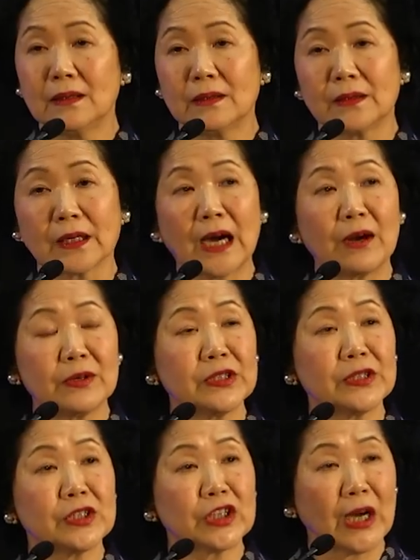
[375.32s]
The
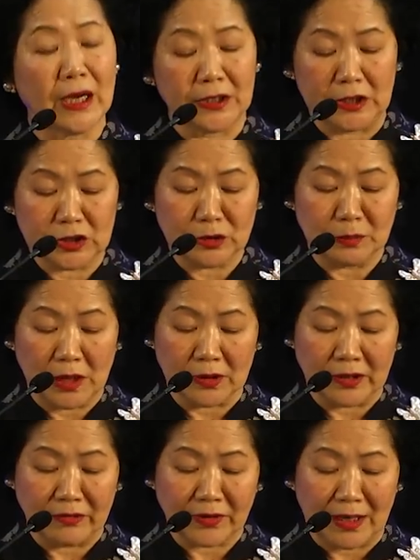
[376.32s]
current Chinese
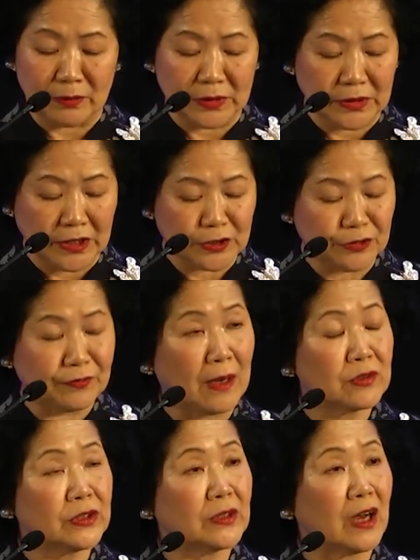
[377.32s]
model of government is
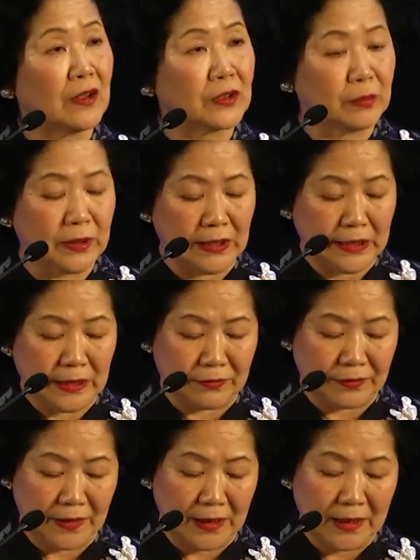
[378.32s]
founded on the
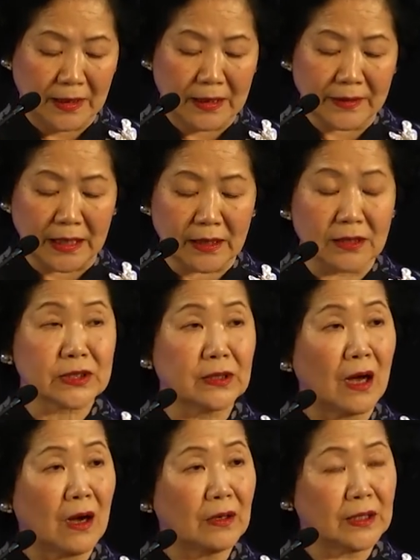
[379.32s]
belief that as
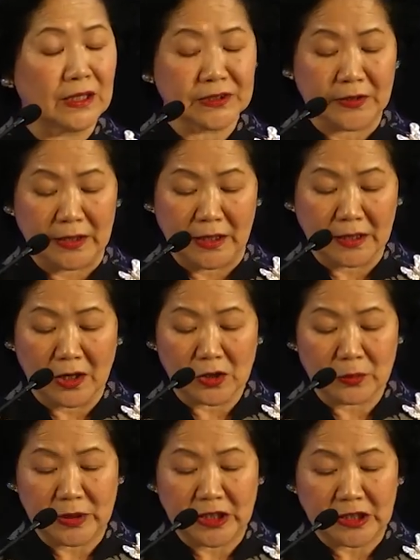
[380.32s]
long as the
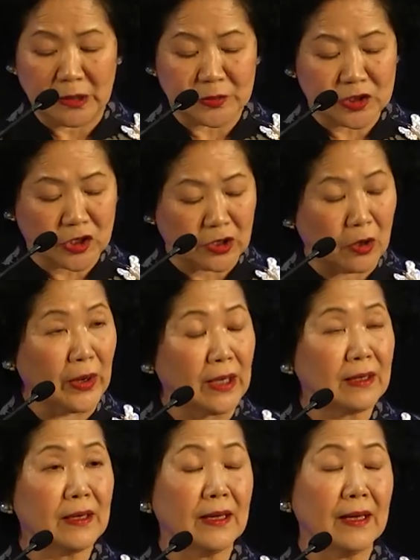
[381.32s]
economy keeps
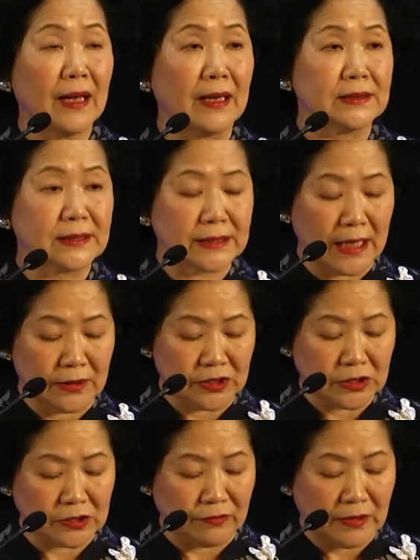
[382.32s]
growing and
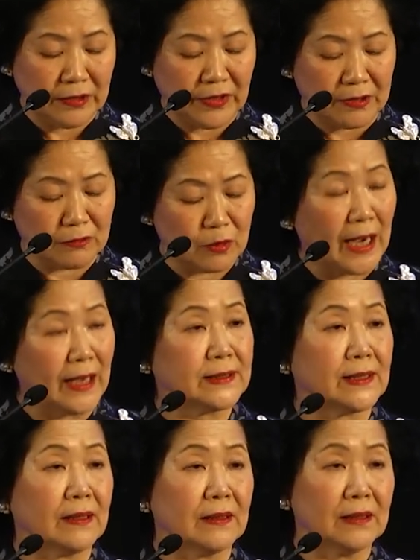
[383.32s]
standards of living
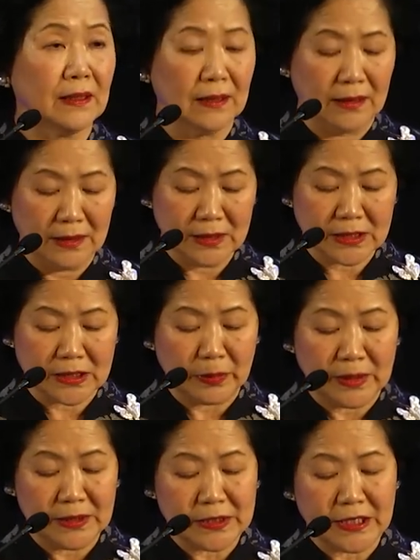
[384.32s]
rising,
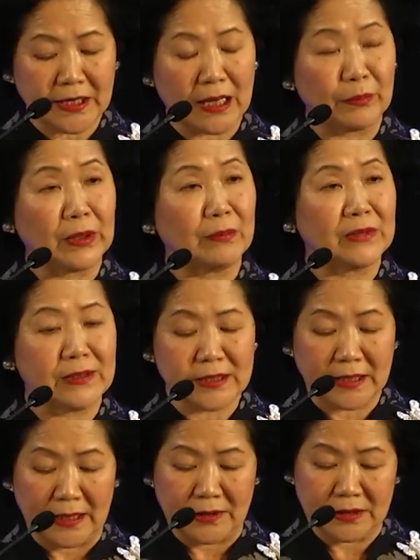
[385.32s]
stability can be
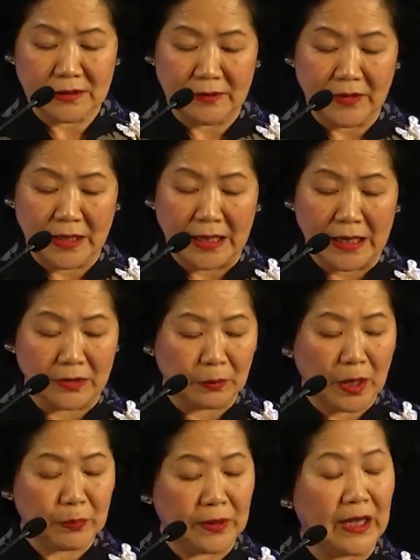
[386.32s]
maintained and the
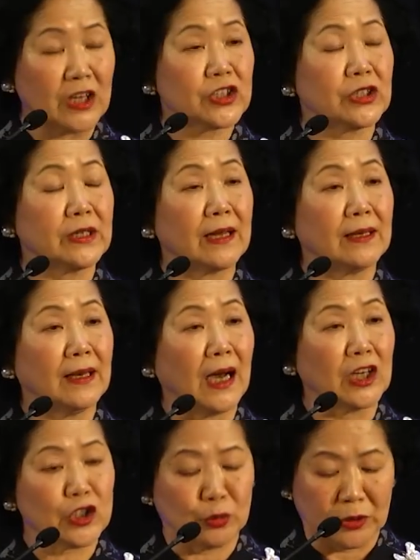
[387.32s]
population at
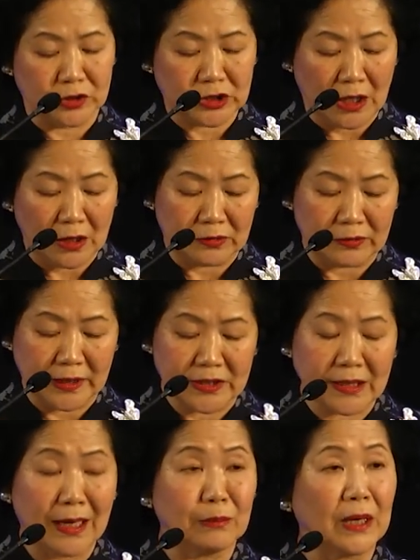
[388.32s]
large will tolerate,
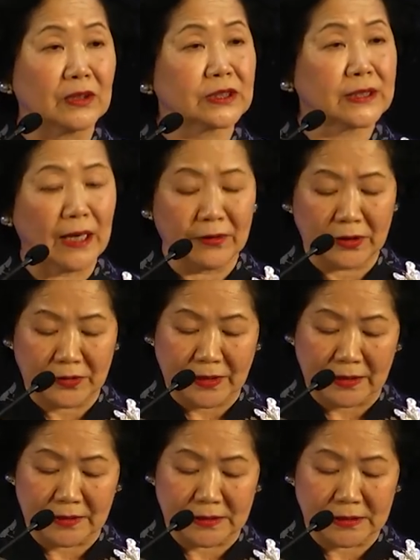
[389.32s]
amongst other
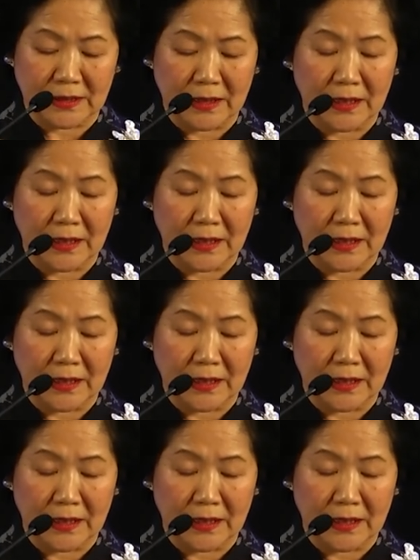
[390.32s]
things,